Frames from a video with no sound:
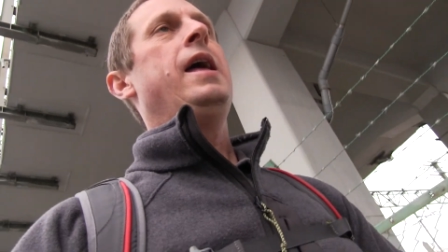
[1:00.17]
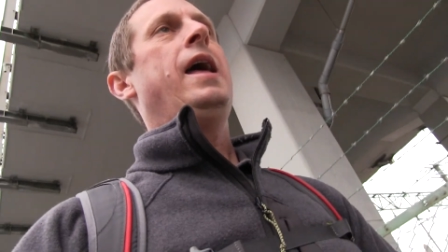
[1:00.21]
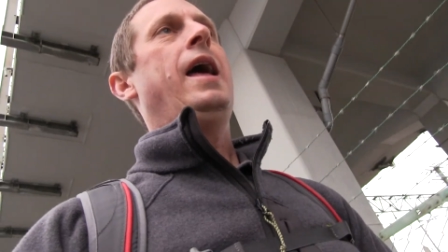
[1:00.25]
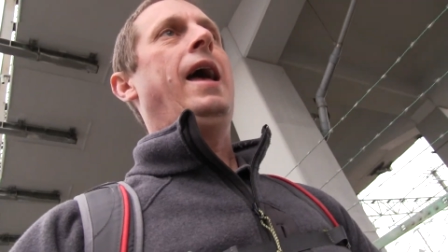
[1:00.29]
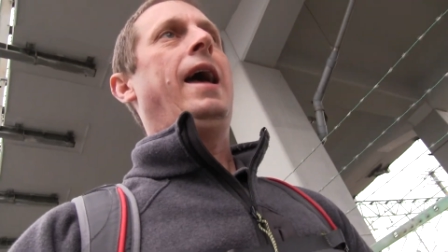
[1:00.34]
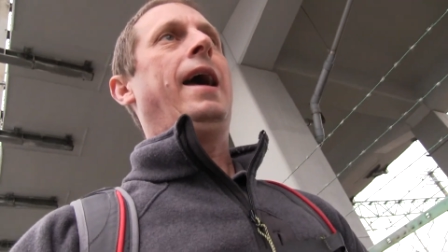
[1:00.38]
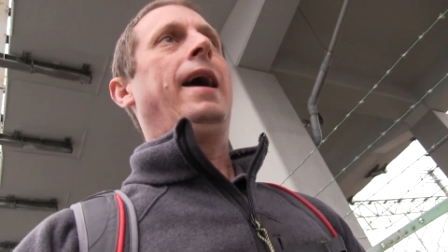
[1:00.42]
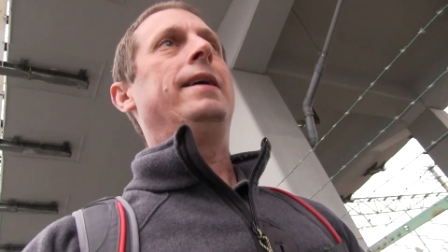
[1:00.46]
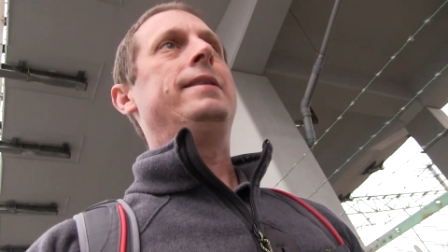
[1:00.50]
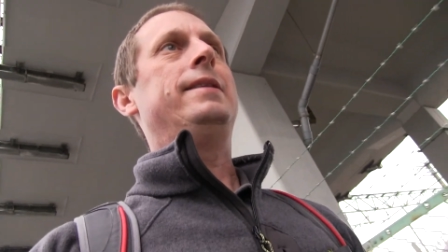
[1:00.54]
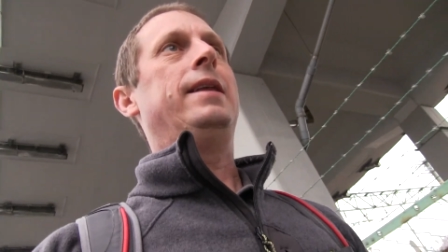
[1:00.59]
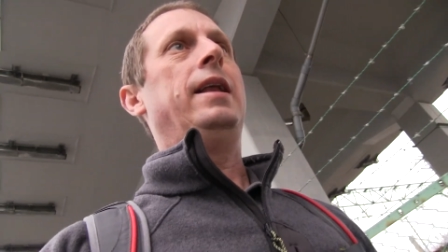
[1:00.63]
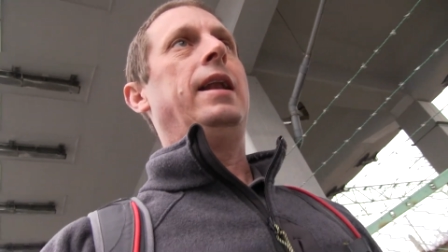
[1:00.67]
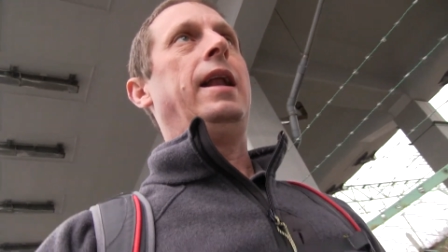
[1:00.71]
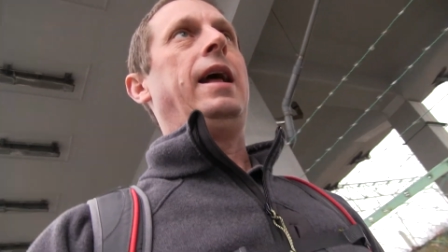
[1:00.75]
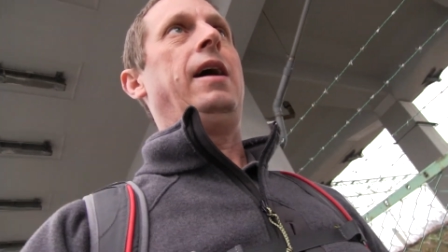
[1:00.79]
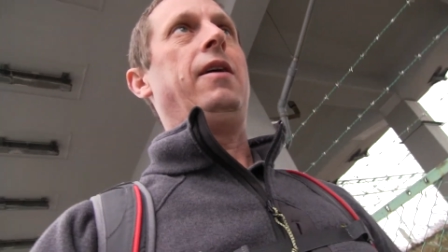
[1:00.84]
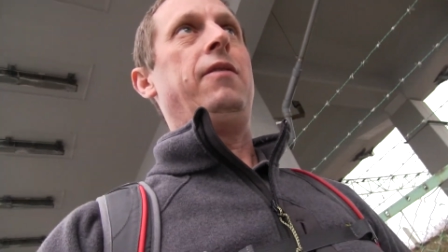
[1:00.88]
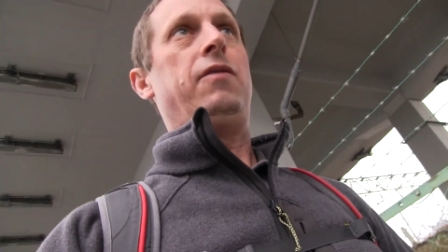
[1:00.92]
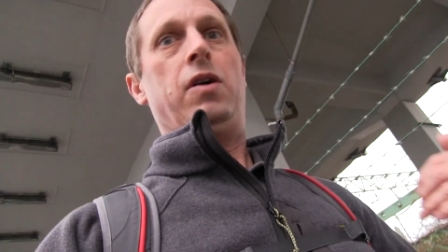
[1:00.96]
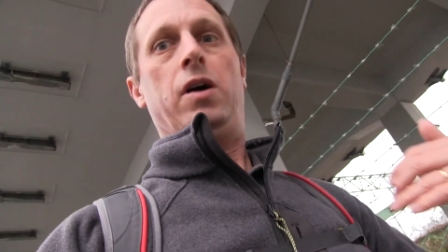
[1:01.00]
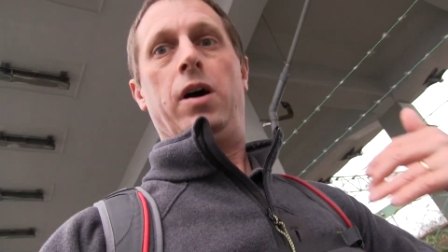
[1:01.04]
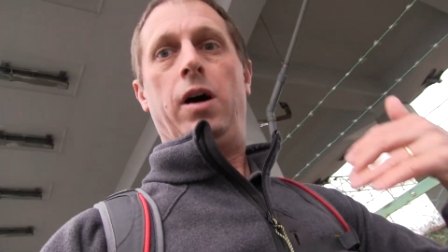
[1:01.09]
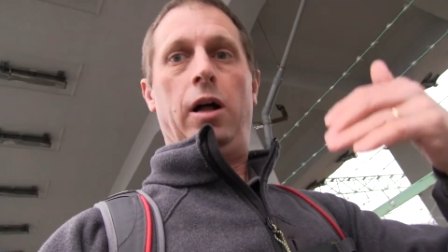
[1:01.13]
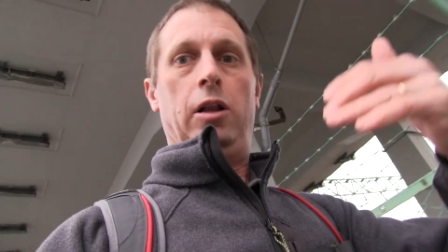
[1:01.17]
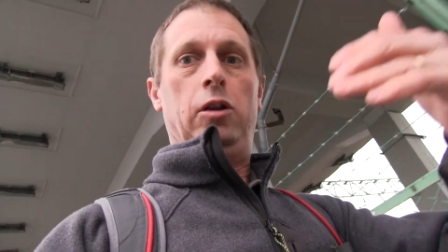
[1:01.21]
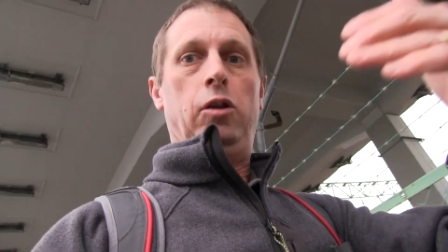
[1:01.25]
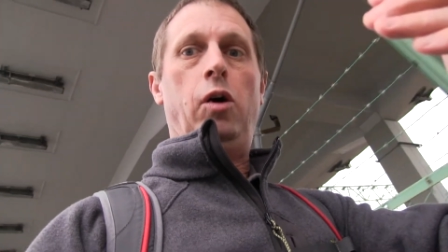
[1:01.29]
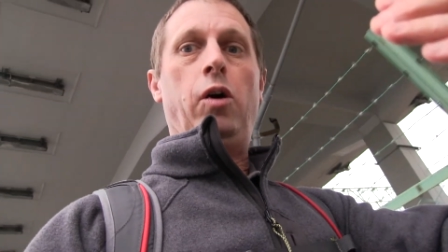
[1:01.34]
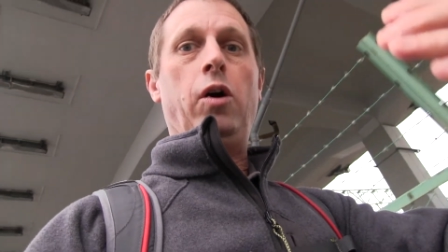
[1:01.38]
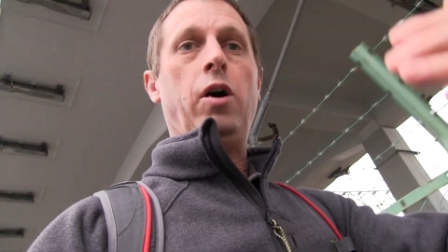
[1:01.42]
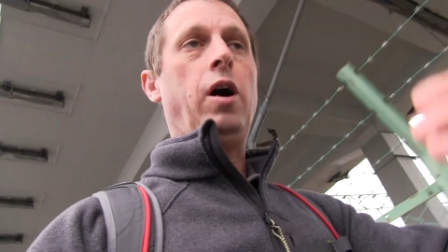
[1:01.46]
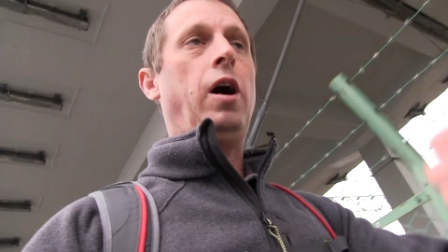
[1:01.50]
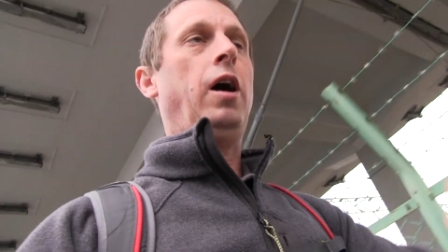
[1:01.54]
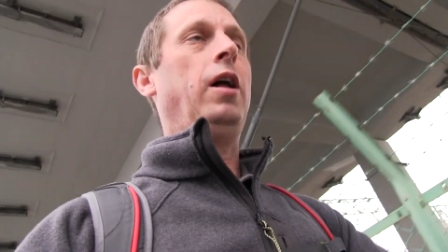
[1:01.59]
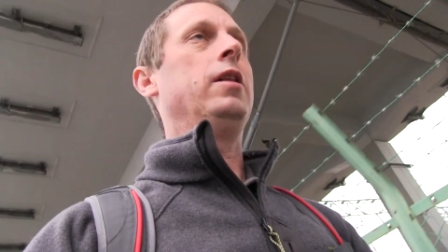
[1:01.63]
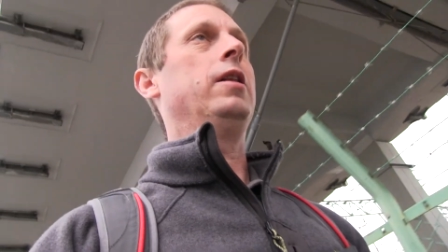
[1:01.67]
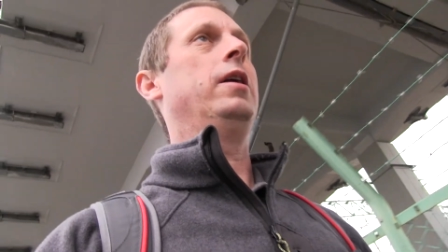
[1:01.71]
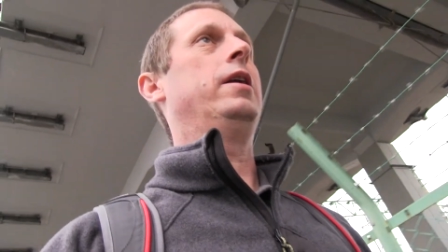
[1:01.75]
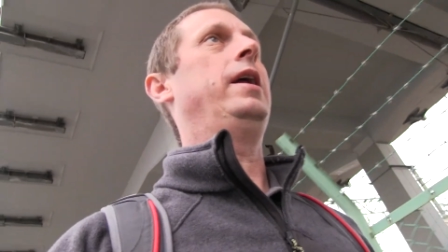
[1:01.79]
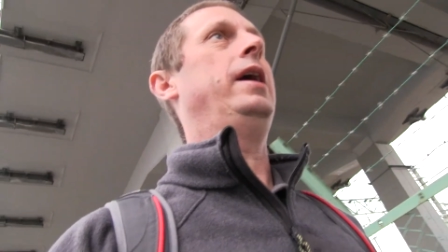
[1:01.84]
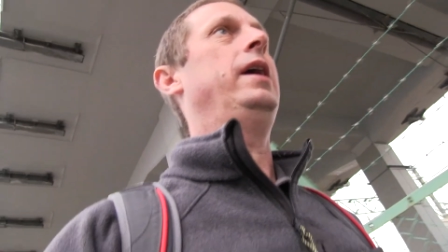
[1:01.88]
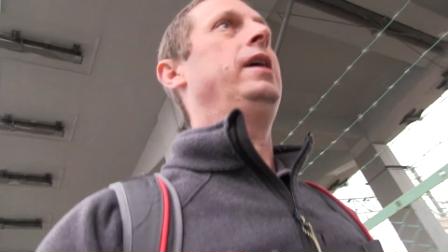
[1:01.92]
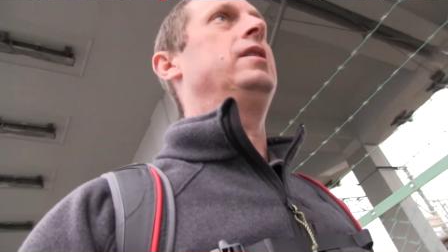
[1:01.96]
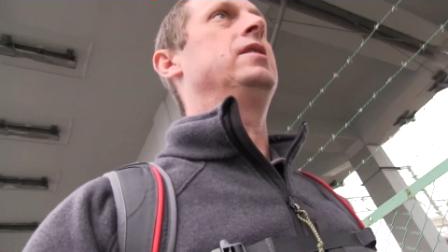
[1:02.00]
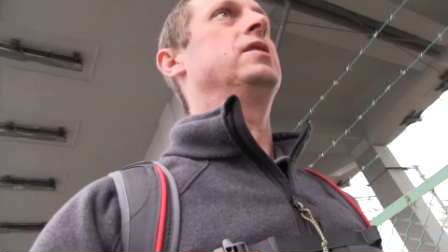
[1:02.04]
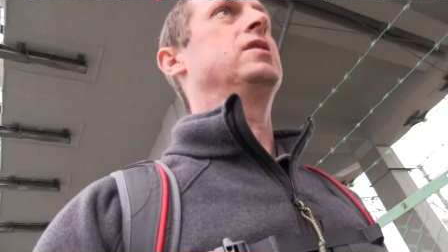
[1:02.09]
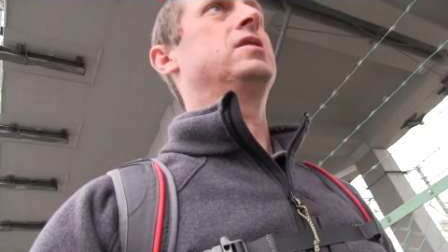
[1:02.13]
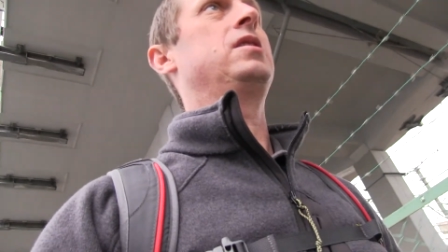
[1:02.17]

and then have a long holiday in the